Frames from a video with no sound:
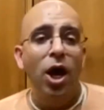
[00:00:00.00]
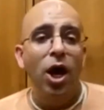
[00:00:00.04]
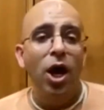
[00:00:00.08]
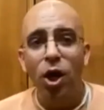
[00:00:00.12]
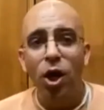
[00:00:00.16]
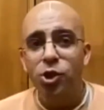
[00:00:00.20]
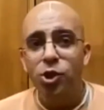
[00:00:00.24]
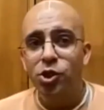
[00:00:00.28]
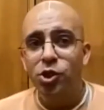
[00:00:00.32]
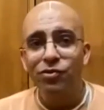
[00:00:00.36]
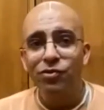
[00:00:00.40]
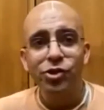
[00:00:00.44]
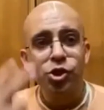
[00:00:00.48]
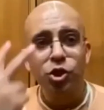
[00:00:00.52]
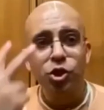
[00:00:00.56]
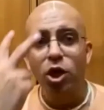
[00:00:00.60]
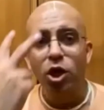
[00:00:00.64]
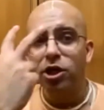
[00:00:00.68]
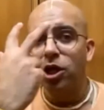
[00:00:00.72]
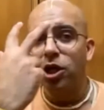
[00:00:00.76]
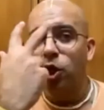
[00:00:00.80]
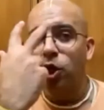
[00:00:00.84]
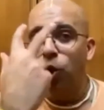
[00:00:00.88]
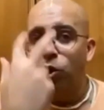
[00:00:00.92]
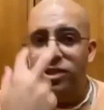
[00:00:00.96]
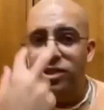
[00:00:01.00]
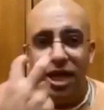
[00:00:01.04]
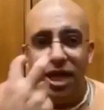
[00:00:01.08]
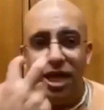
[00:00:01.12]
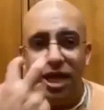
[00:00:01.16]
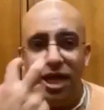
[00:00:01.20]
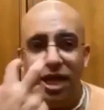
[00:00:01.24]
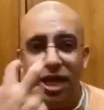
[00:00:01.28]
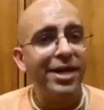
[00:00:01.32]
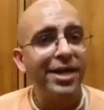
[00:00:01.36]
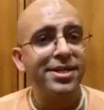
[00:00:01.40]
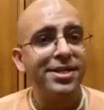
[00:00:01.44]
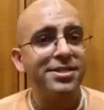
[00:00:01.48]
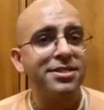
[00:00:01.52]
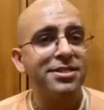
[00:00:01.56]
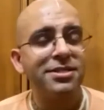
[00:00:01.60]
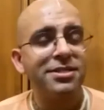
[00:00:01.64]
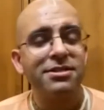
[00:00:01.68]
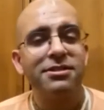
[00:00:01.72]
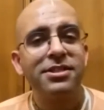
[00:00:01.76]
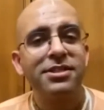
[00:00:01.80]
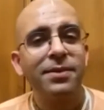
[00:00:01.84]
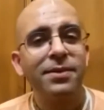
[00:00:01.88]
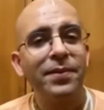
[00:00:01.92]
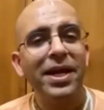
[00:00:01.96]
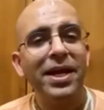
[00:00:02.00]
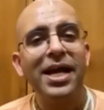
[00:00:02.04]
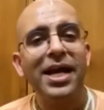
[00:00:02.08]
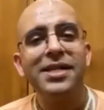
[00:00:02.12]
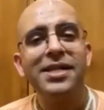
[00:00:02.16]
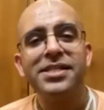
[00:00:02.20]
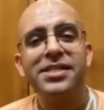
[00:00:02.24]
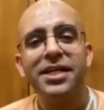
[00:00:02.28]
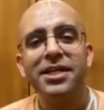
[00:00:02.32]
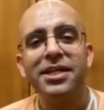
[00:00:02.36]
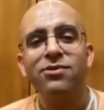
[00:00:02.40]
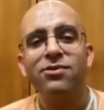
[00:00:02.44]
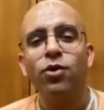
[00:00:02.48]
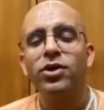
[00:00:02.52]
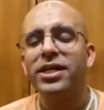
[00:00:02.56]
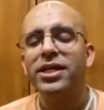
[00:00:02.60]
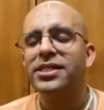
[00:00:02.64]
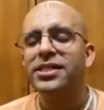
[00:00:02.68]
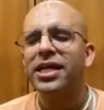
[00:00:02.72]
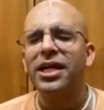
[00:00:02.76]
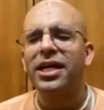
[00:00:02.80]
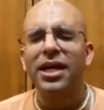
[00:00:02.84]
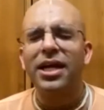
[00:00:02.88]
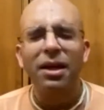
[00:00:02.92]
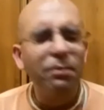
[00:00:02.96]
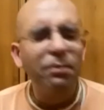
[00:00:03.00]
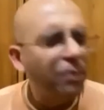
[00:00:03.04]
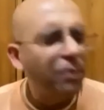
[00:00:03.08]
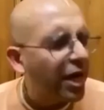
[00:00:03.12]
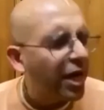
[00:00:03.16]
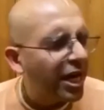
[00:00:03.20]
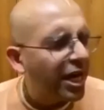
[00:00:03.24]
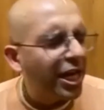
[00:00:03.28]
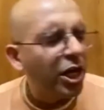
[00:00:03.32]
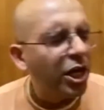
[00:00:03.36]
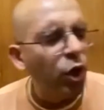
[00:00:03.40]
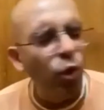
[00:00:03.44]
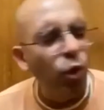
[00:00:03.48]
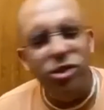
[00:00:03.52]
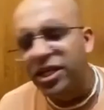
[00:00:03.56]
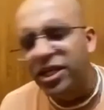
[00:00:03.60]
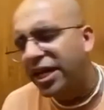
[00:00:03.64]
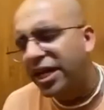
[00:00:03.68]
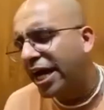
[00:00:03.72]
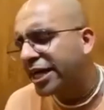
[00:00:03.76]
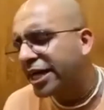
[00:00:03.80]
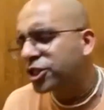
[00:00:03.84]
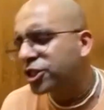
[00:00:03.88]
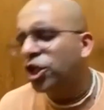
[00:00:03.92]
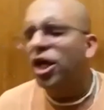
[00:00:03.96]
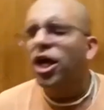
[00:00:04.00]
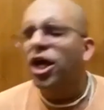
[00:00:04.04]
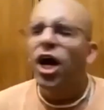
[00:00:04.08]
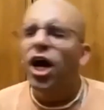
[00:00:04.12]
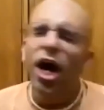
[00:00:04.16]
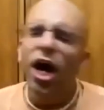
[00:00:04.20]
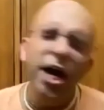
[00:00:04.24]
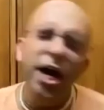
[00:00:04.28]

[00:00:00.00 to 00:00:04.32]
Also, we should not close our eyes. Sometimes I see devotees that completely close their eyes.